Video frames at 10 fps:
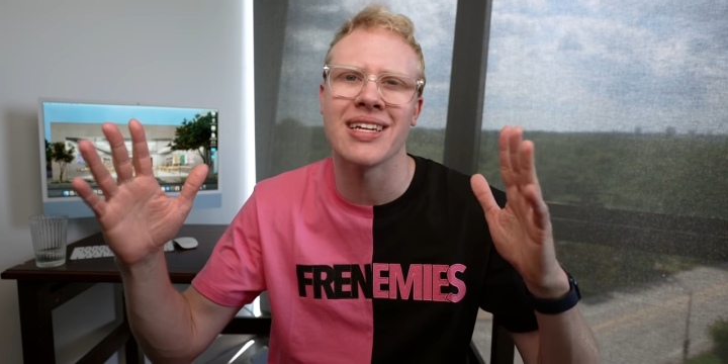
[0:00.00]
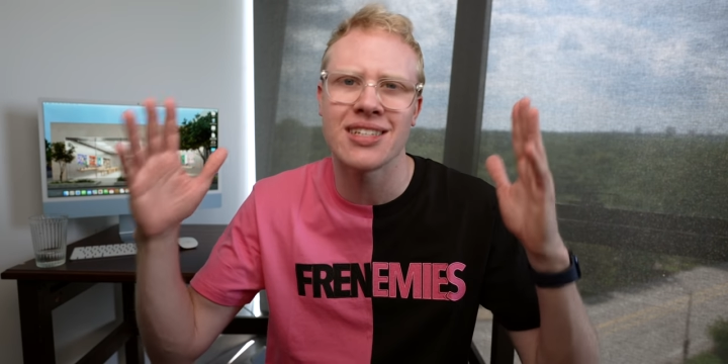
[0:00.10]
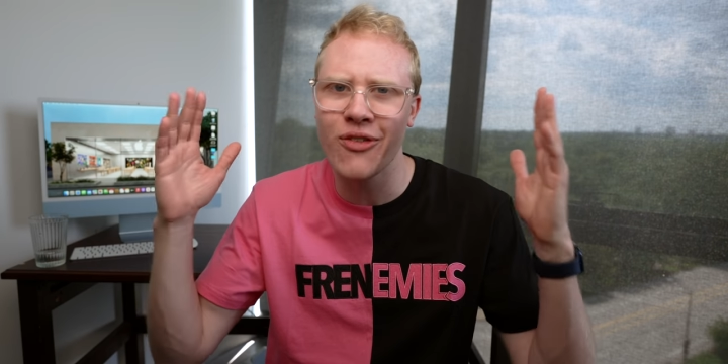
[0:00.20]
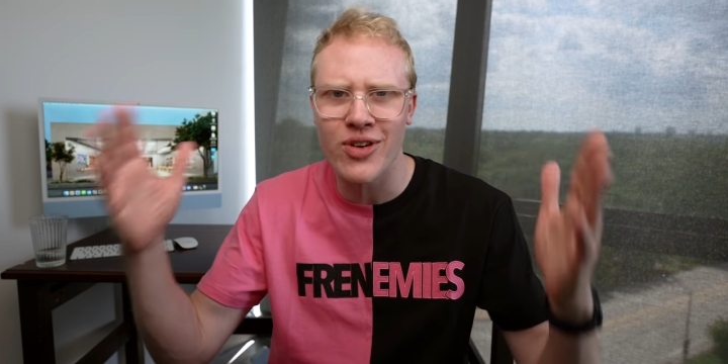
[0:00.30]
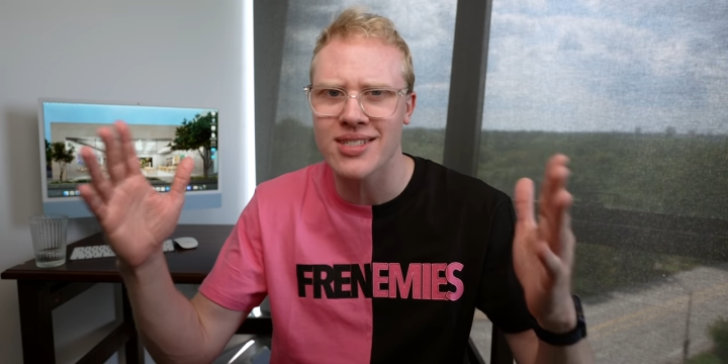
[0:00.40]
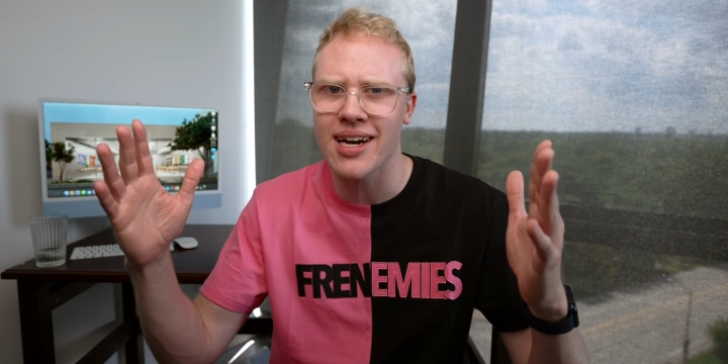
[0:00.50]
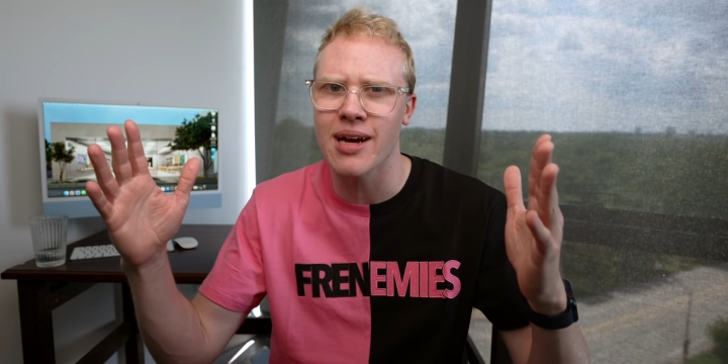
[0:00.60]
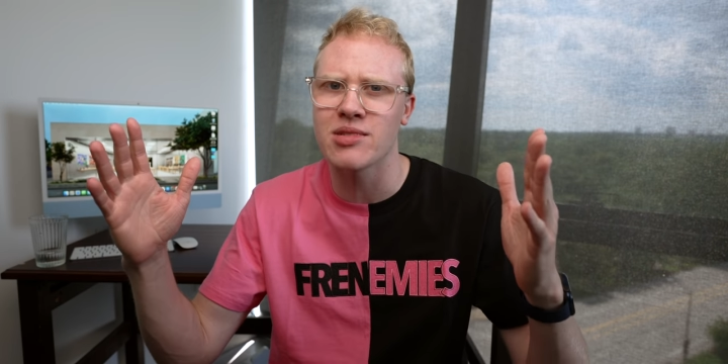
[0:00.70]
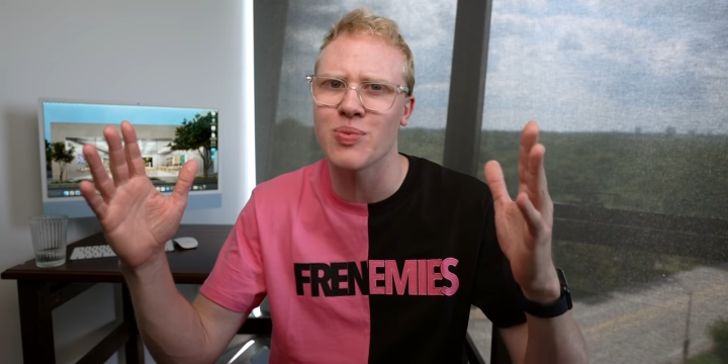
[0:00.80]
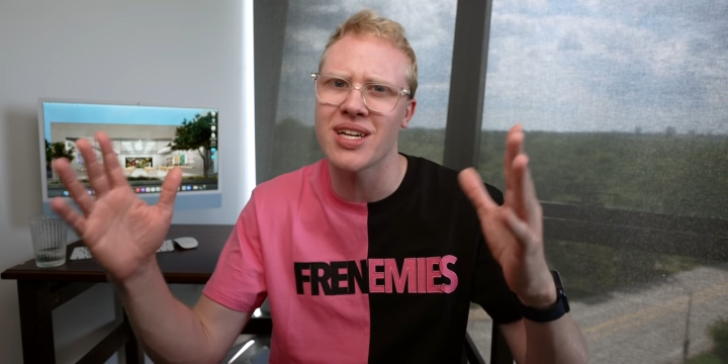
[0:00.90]
at different
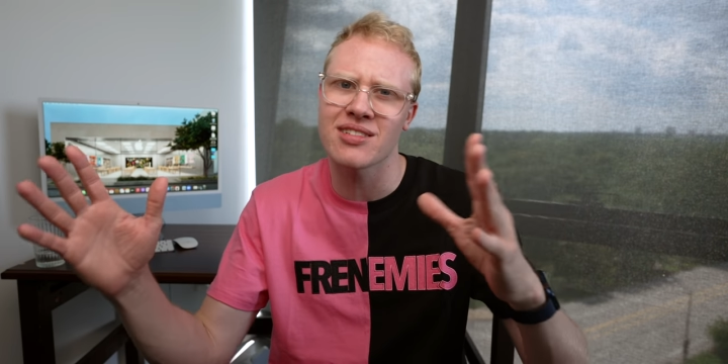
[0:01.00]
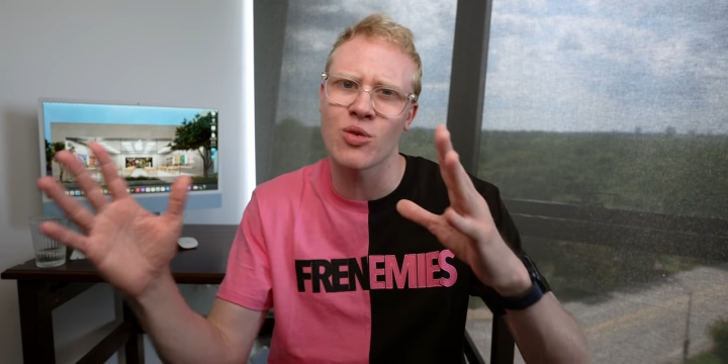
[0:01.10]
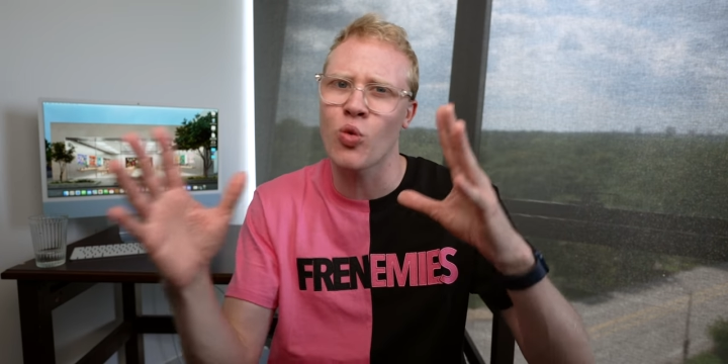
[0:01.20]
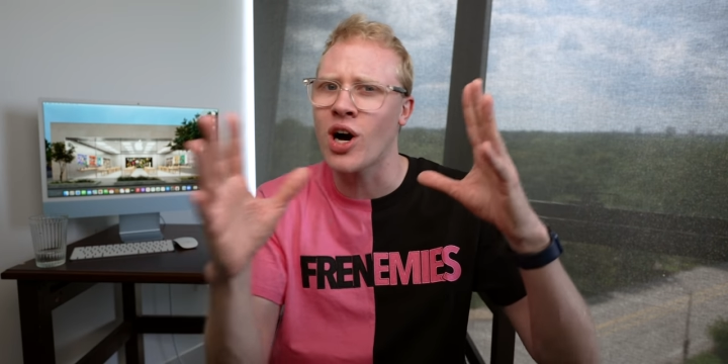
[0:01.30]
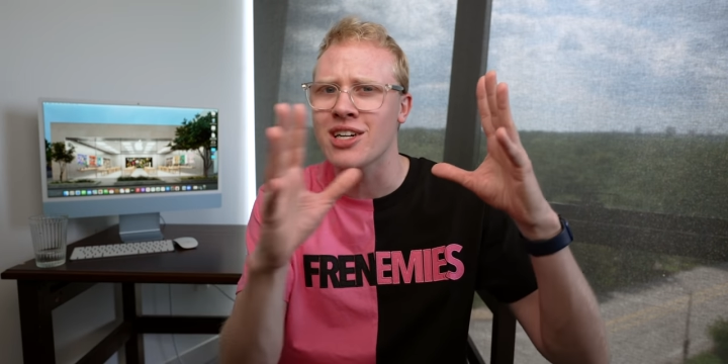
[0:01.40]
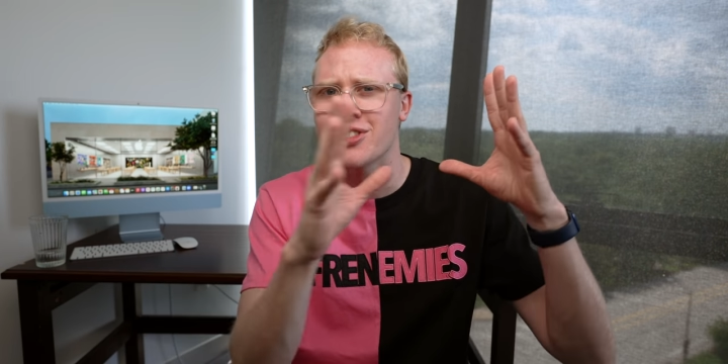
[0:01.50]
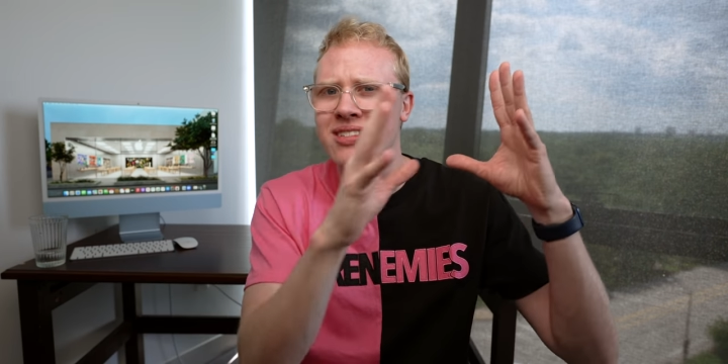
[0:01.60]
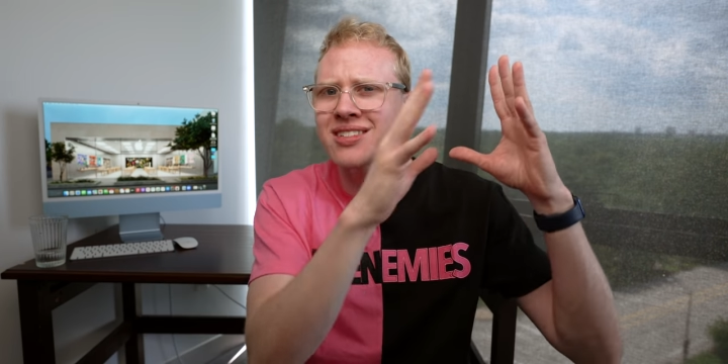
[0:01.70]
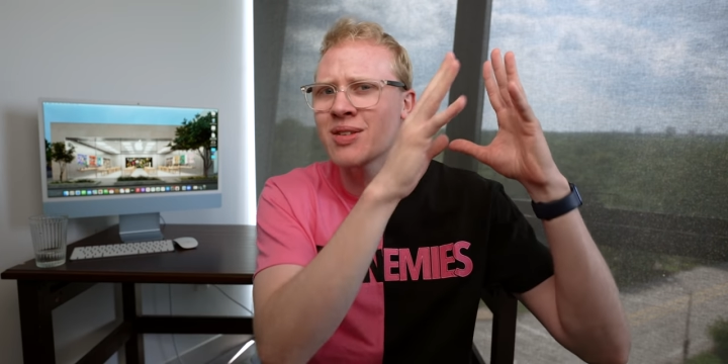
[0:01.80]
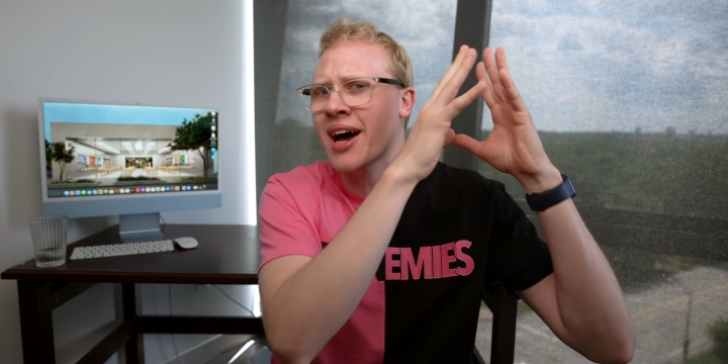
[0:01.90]
times because the
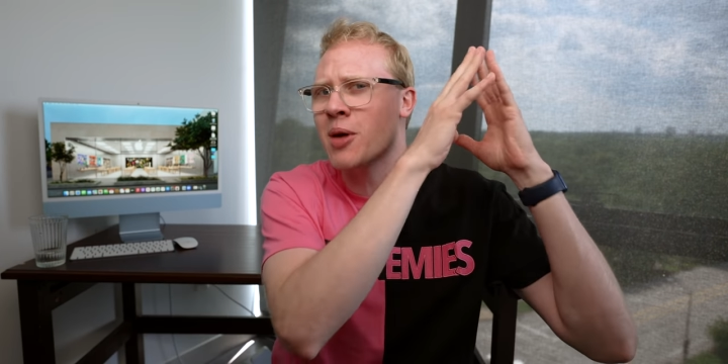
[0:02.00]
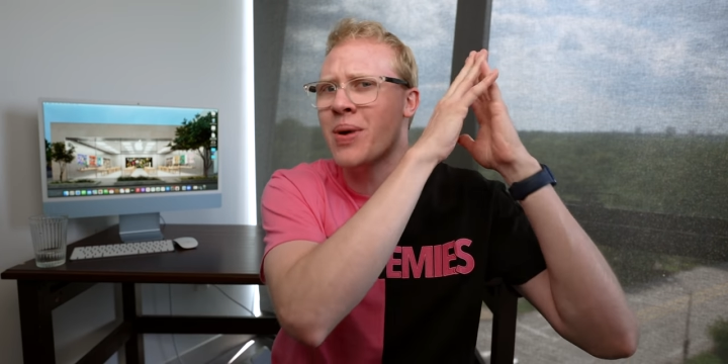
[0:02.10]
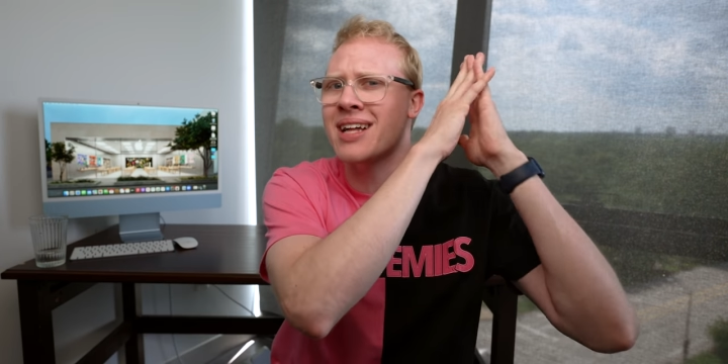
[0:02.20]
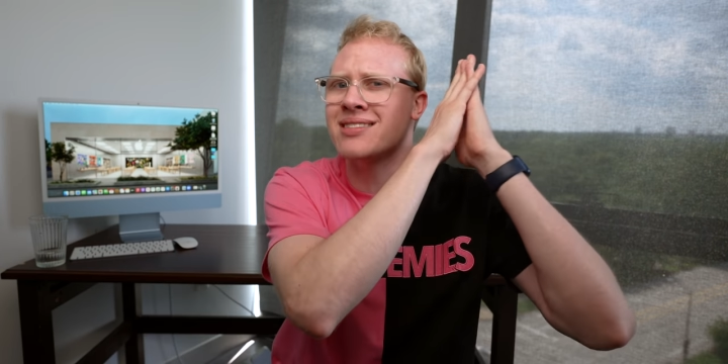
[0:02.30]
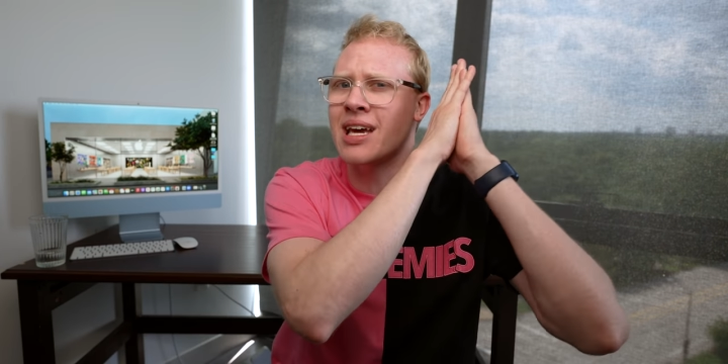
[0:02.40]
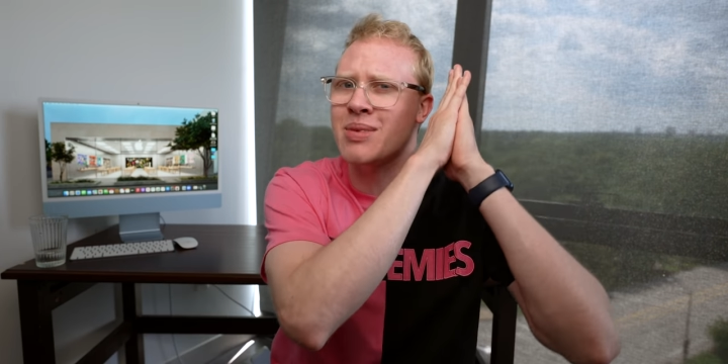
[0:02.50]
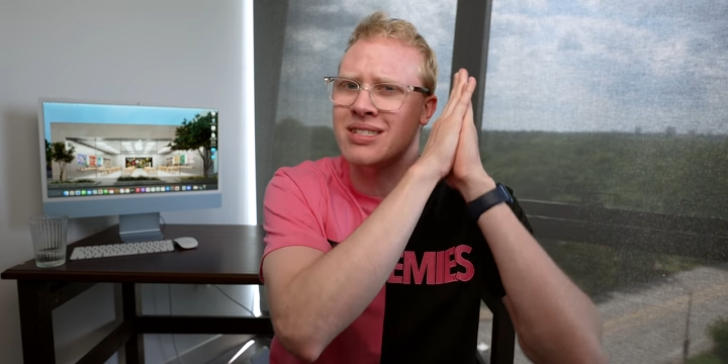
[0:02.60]
watches and iPads came